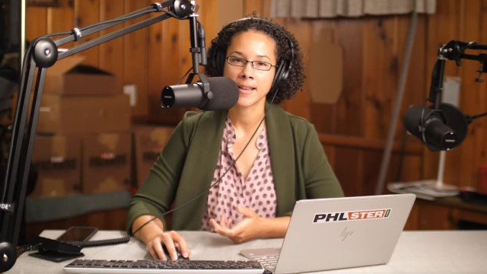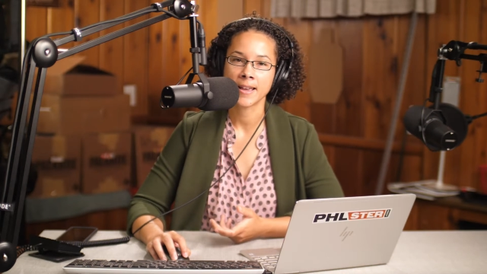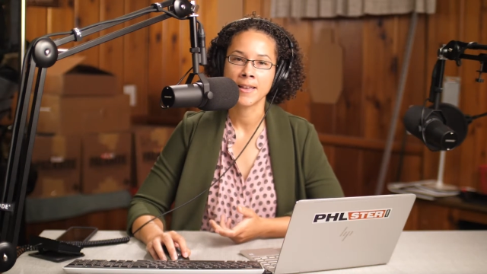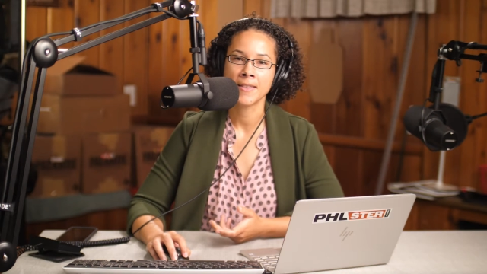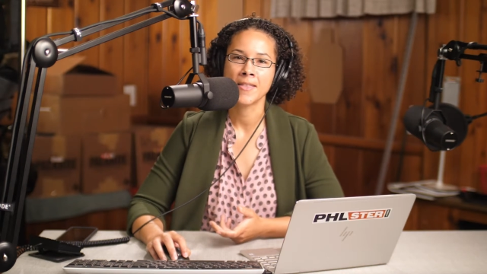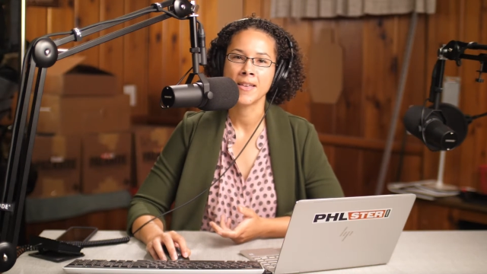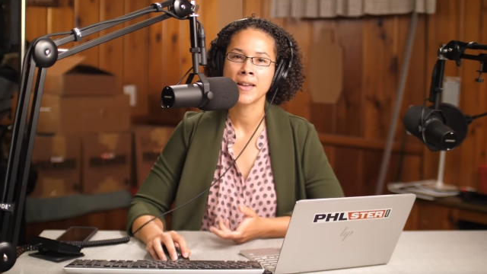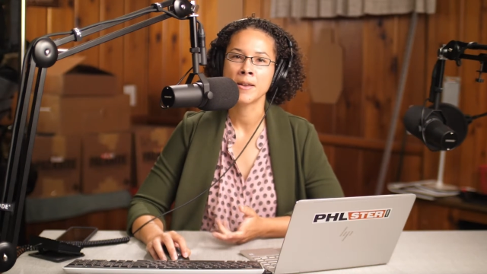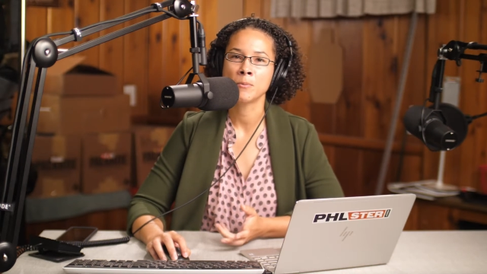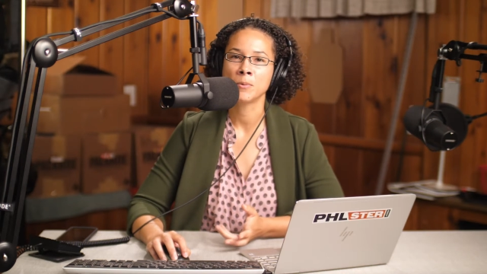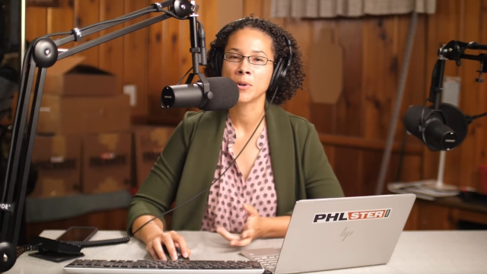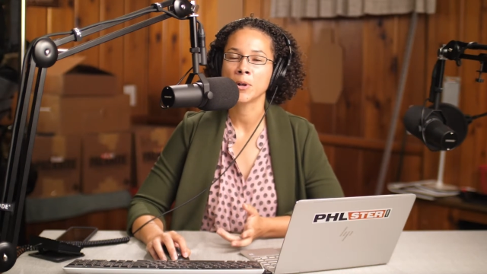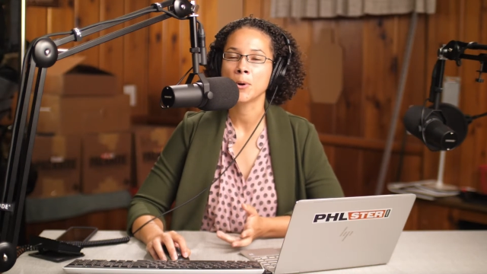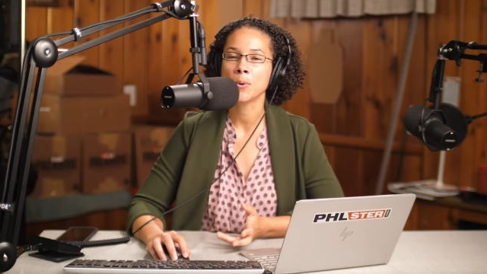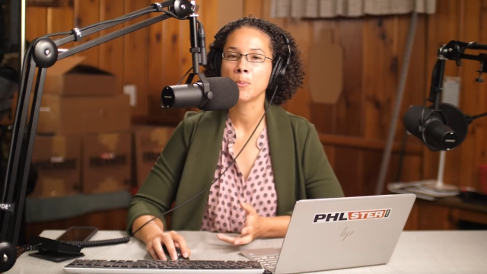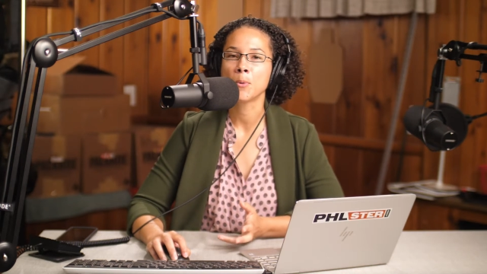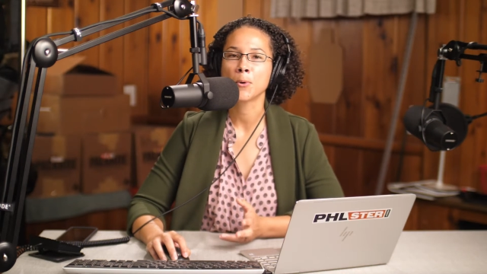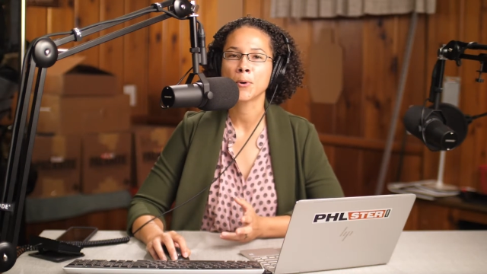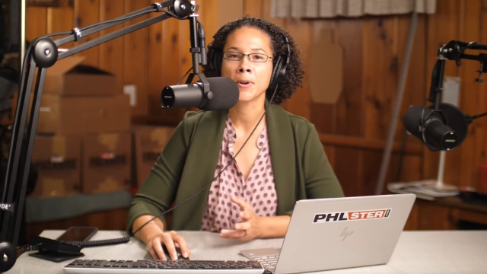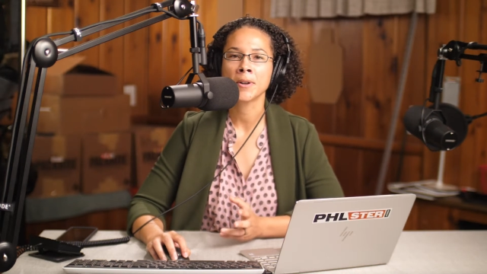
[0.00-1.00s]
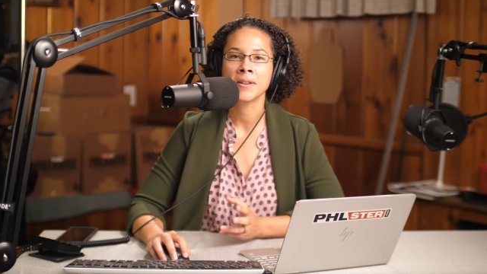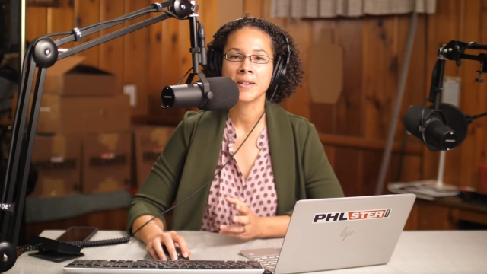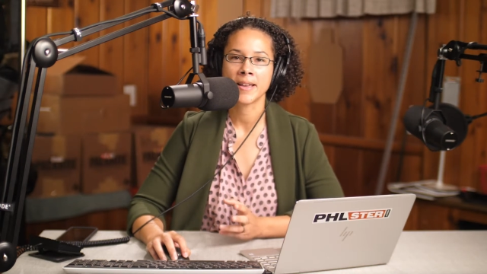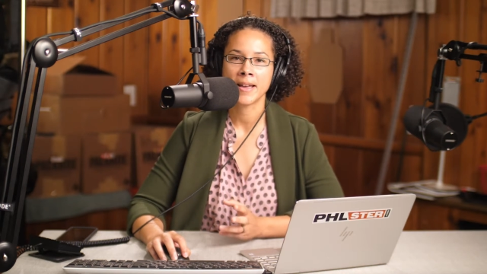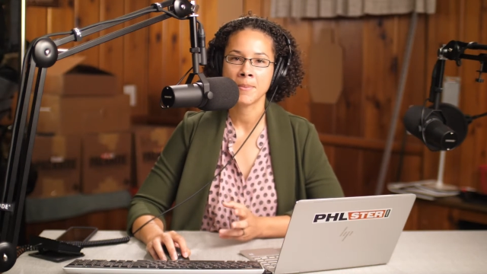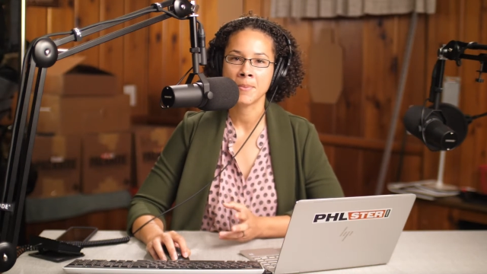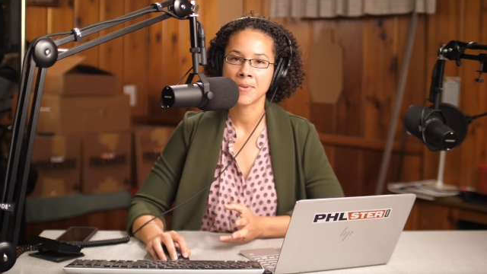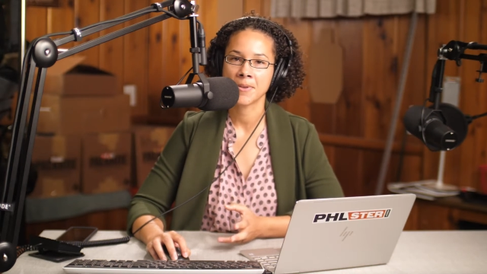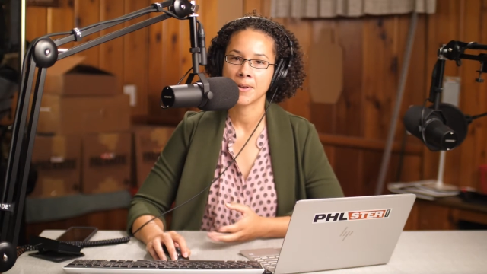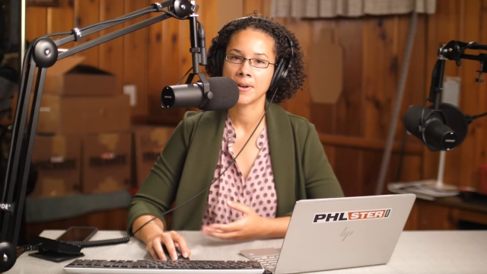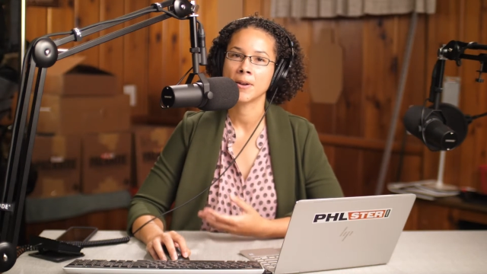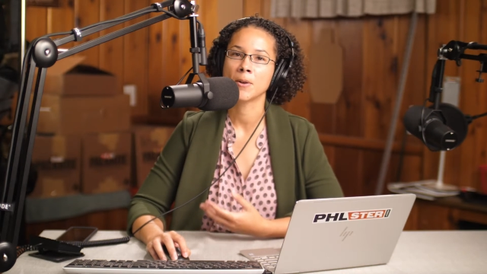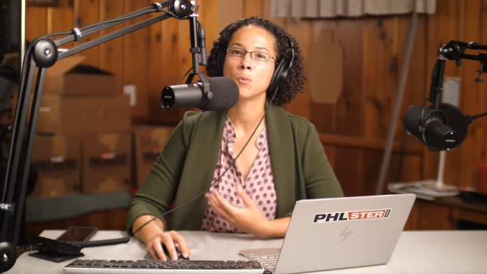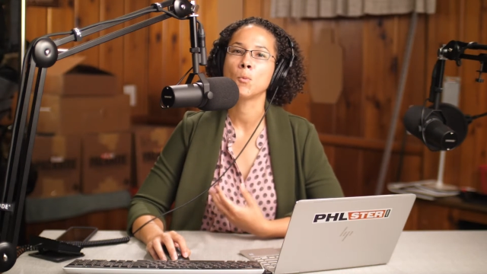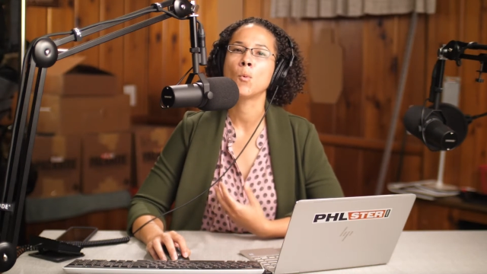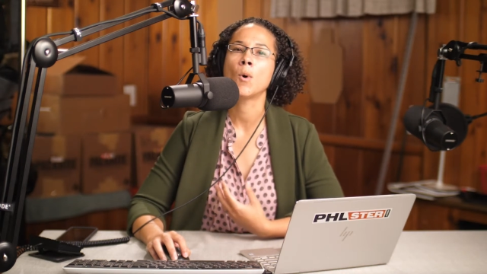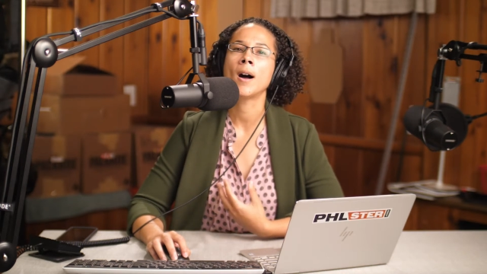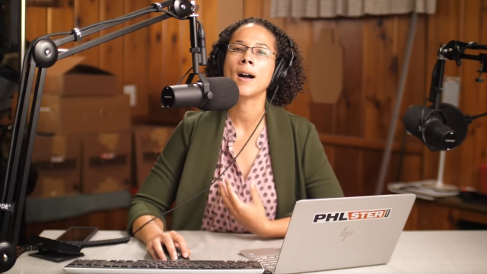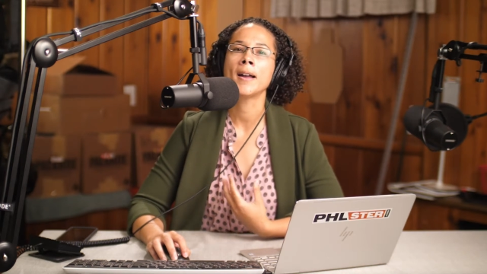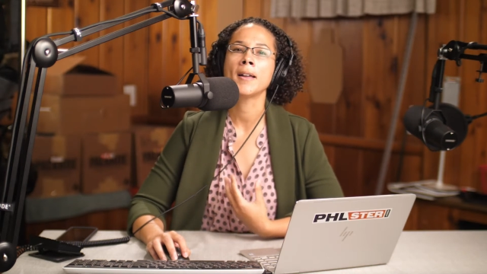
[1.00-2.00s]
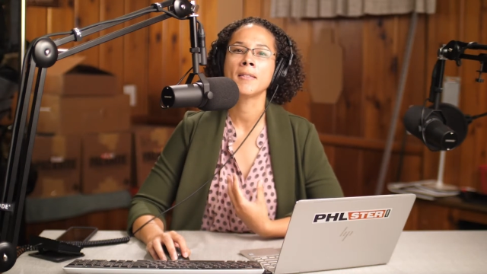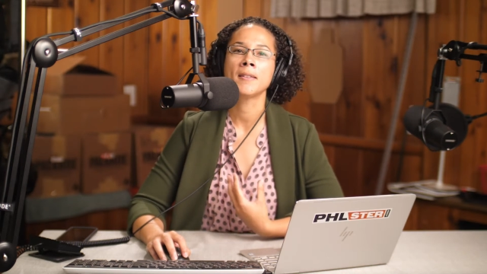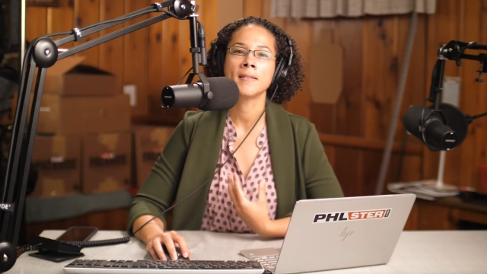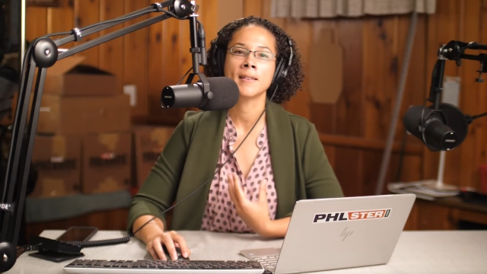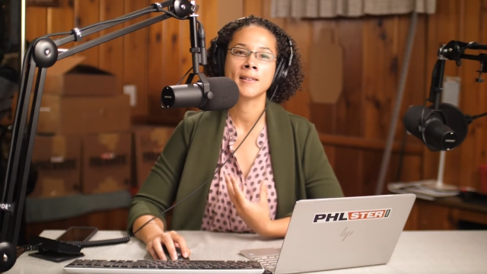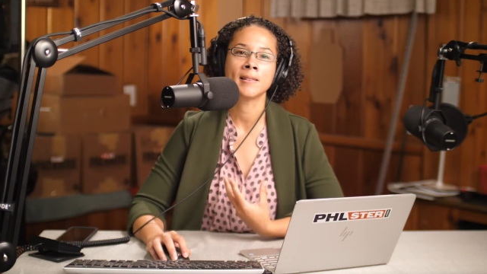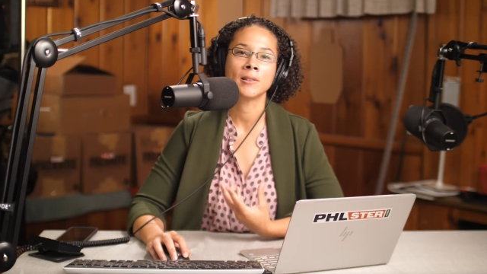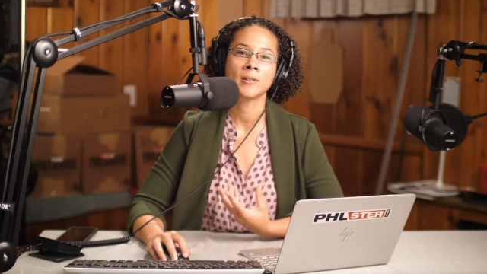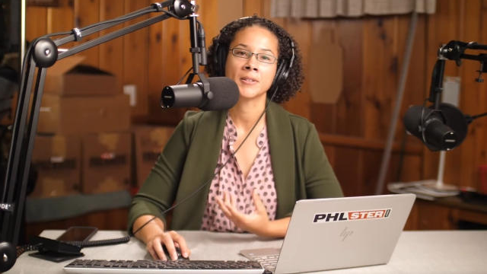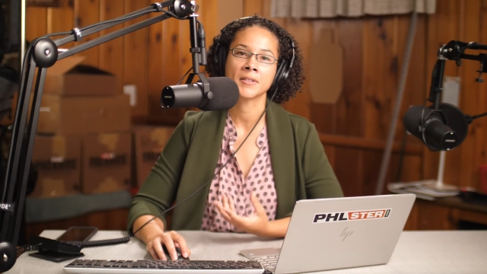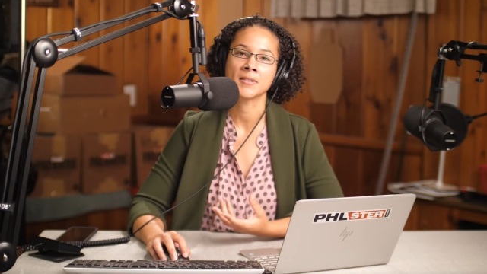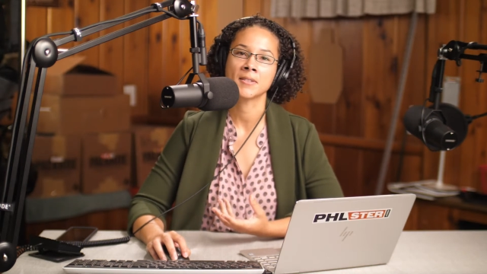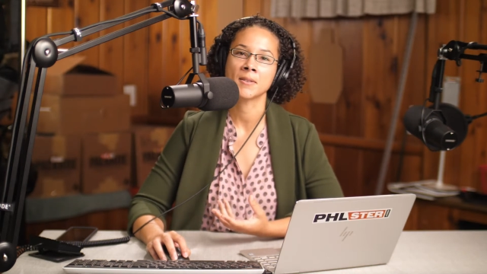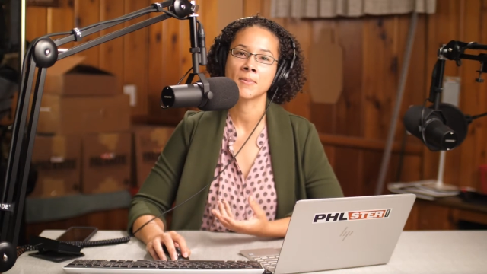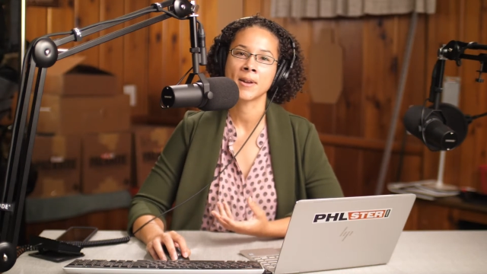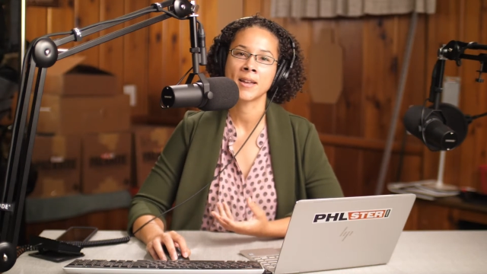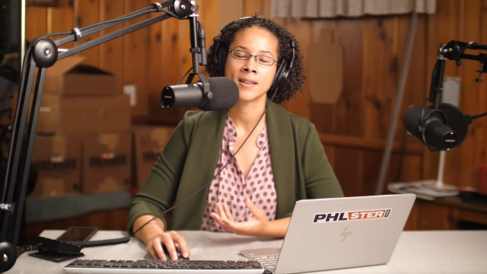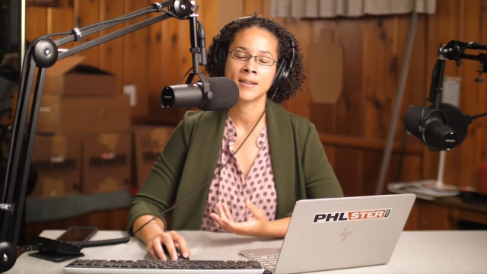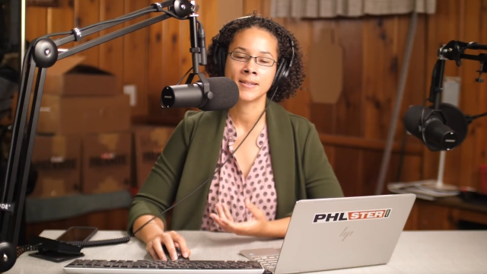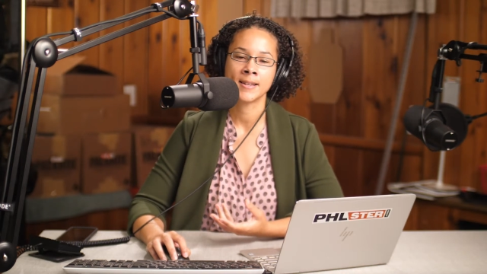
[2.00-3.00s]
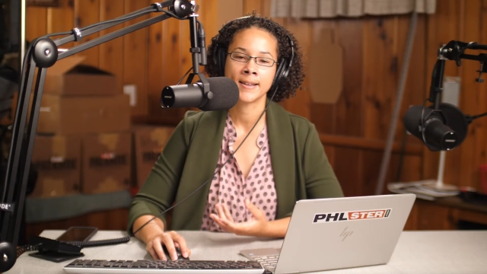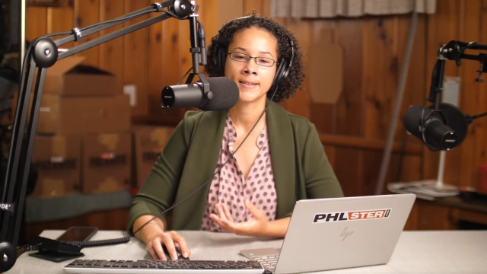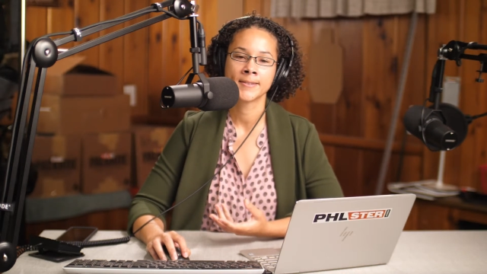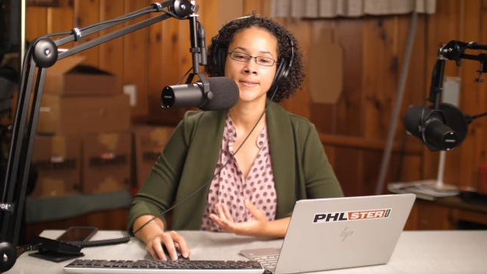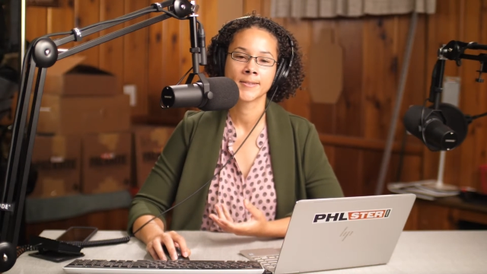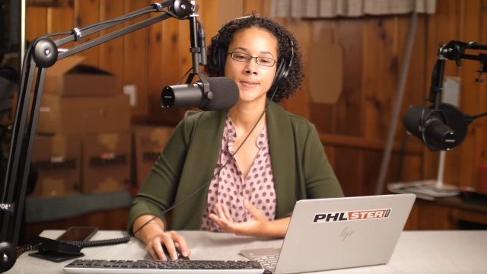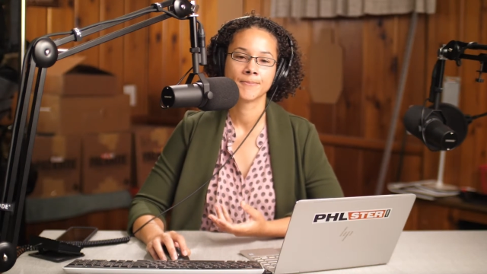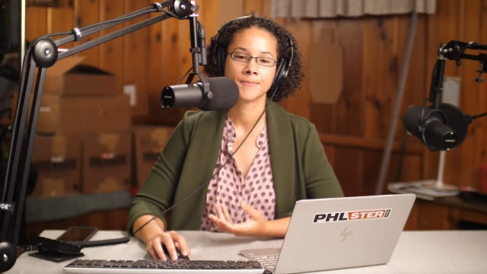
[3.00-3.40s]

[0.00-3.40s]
and then we'll go more in depth on why it looks the way it does.